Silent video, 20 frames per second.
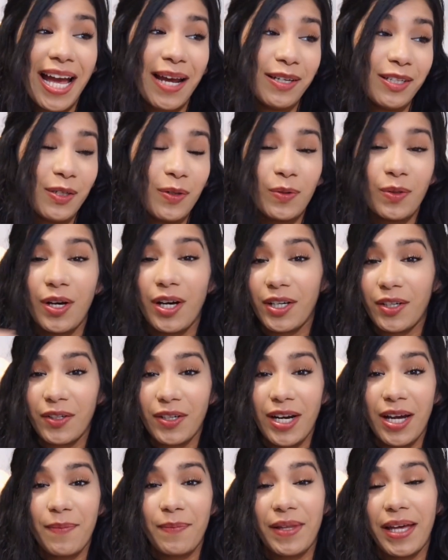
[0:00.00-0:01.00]
I'm
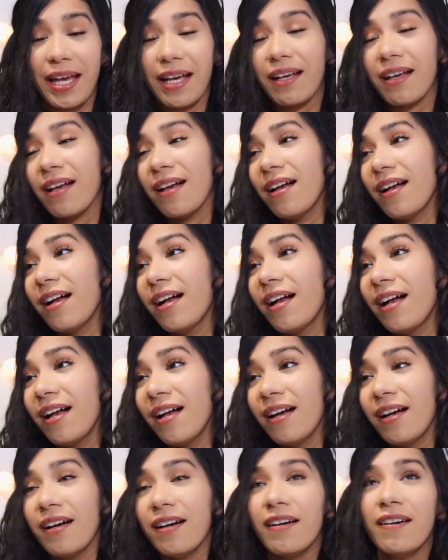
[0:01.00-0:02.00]
like, oh,
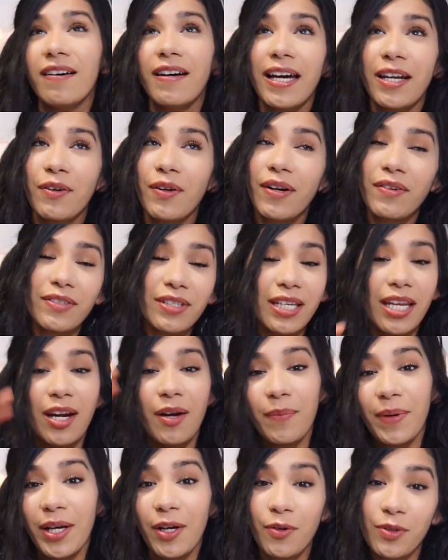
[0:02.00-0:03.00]
I don't have to get
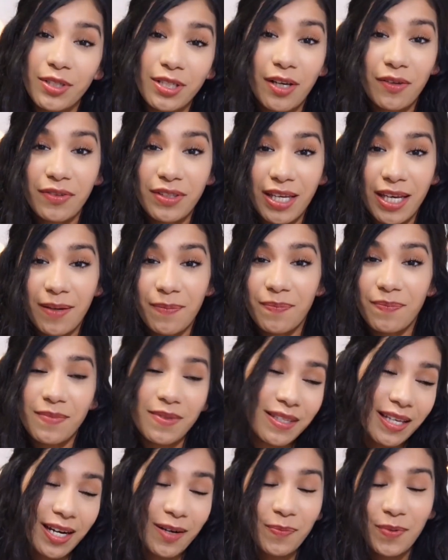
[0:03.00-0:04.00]
out my whole self-tape
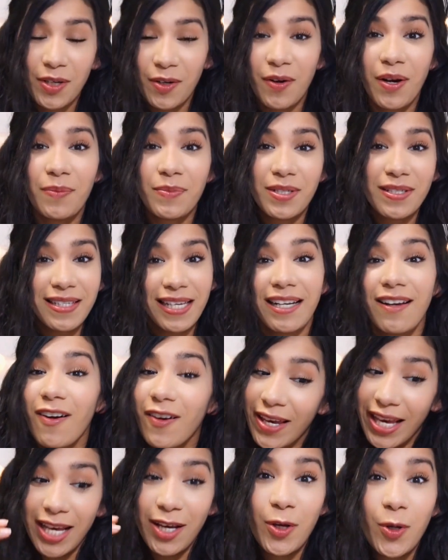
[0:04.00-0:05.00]
setup, you know. I'm just like,
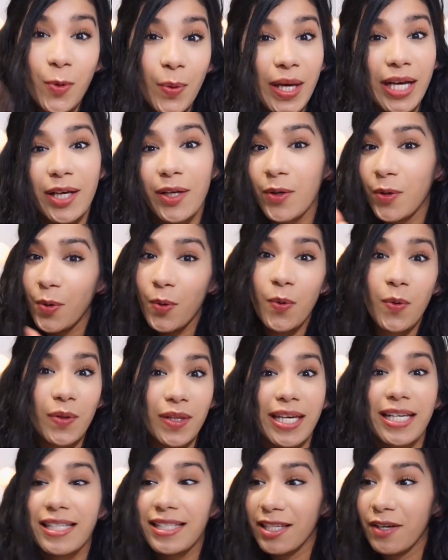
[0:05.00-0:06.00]
okay, quick, cool,
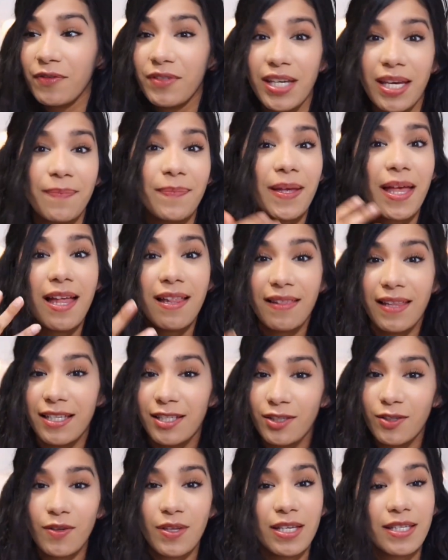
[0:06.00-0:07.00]
like self-tape,
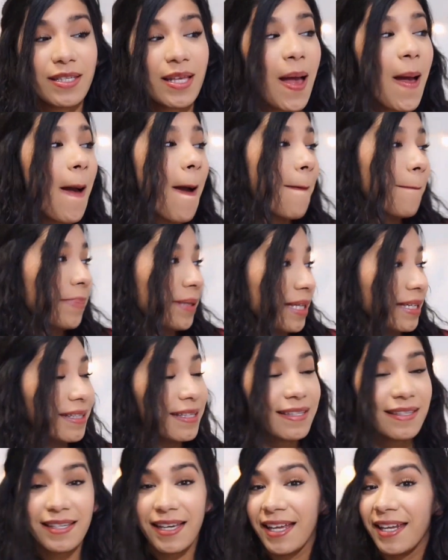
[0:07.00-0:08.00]
let's do this. Plug
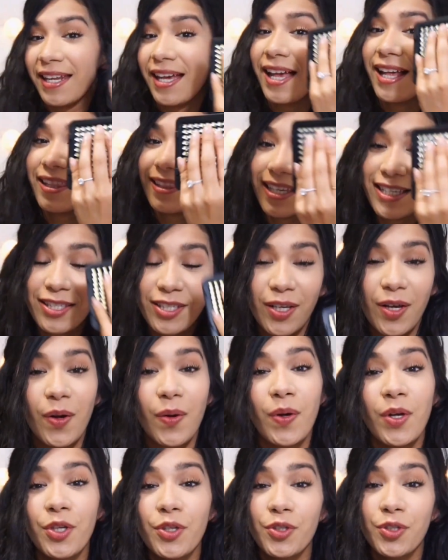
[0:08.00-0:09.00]
this in, let's
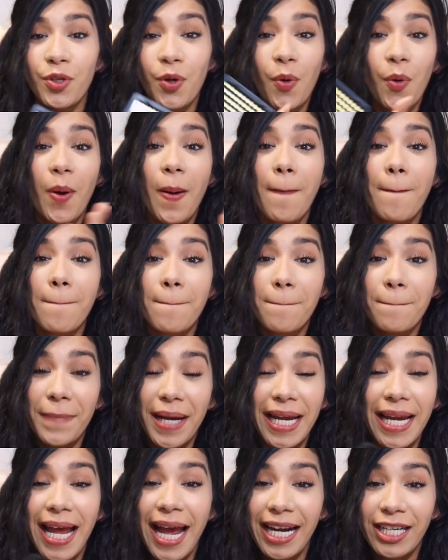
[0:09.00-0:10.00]
go. So
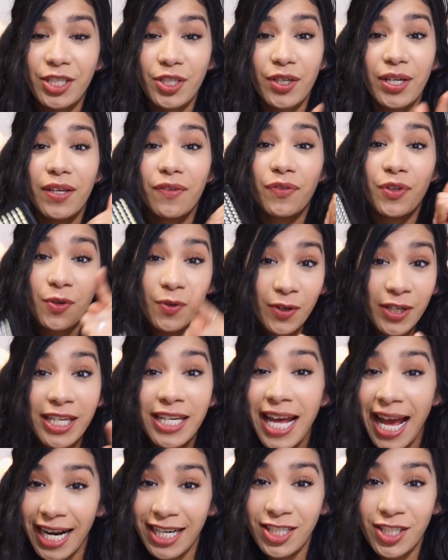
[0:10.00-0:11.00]
my actor, if you are an
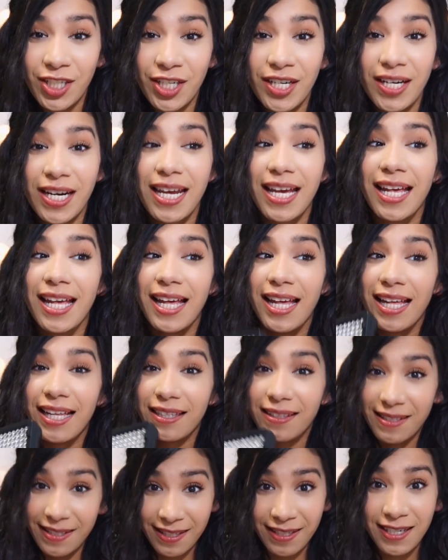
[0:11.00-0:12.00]
actor
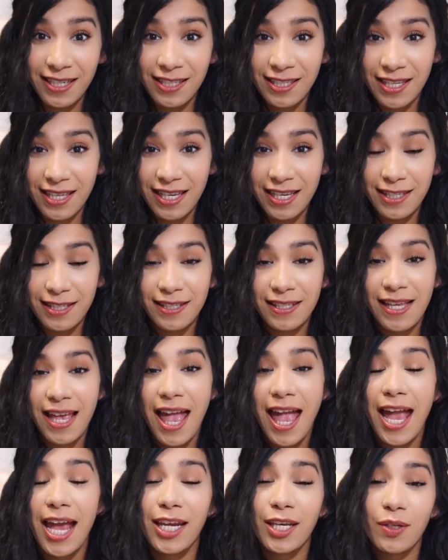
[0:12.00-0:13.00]
listening to this
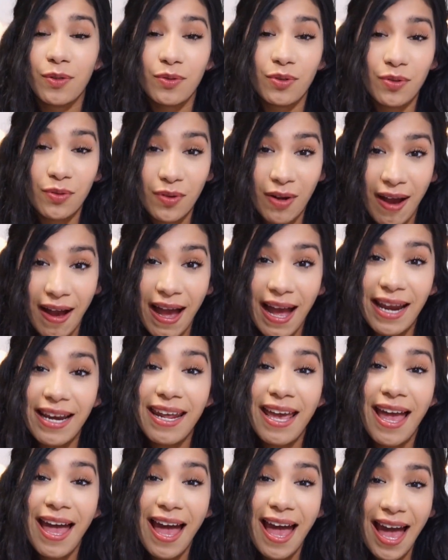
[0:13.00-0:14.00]
and you do not
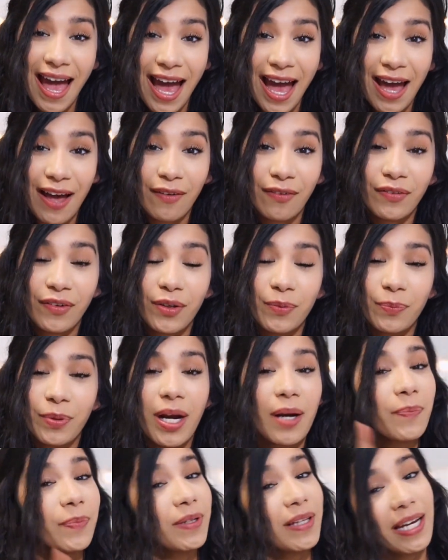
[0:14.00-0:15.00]
have
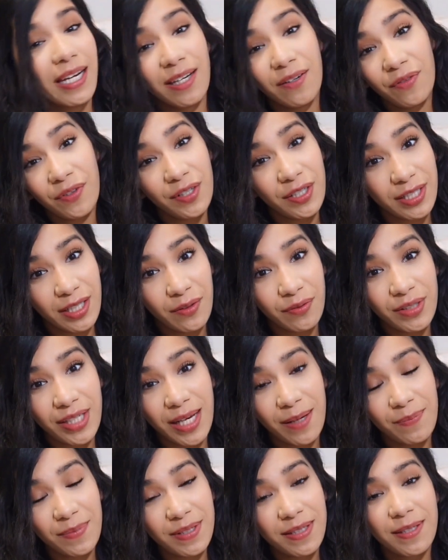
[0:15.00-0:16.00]
proper lighting for your
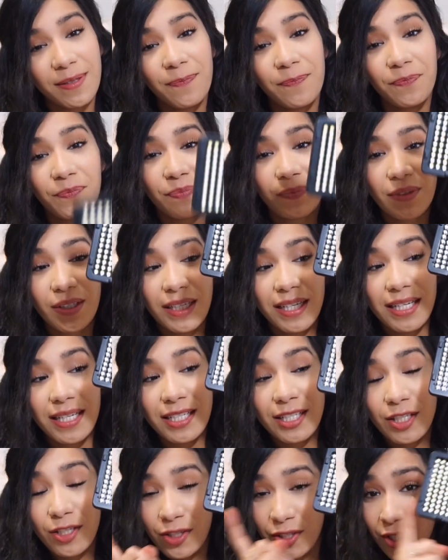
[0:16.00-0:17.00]
self-tapes,
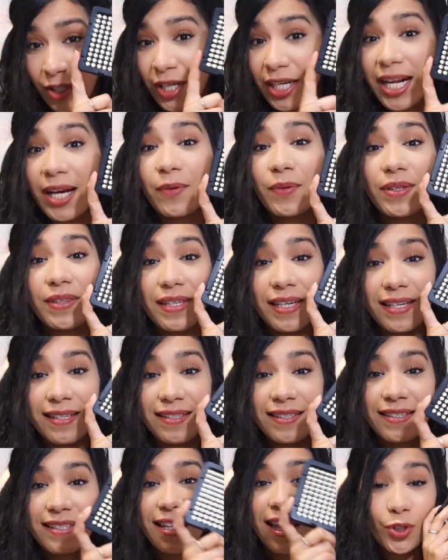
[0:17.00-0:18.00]
start out with
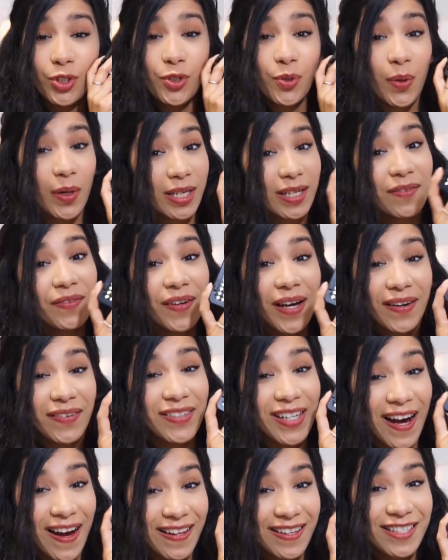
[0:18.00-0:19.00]
this. For
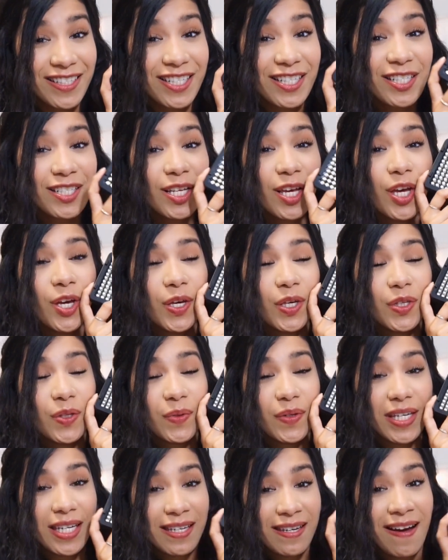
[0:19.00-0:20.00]
$25, you
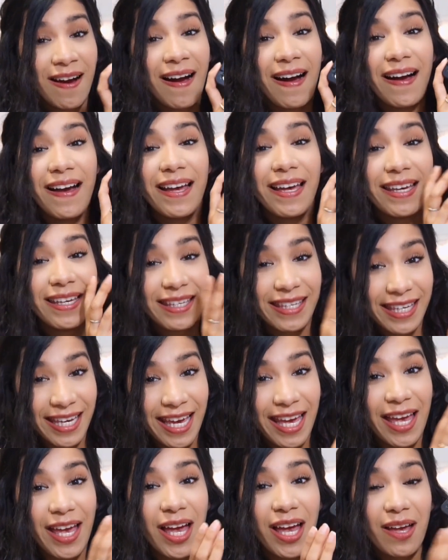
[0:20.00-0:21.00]
cannot
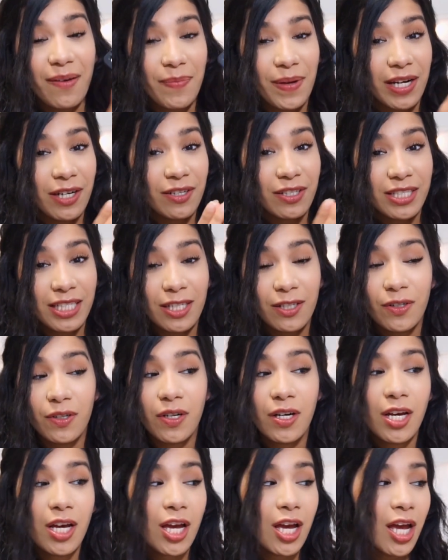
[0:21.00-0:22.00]
get a better deal.